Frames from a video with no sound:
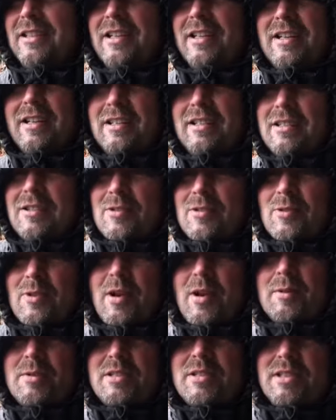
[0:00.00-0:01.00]
yeah, so
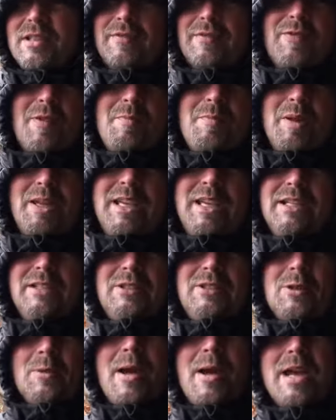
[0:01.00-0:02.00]
I would say from
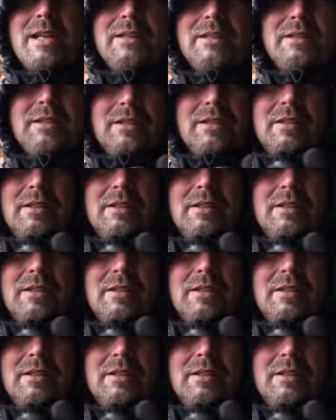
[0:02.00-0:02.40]
beginning to end,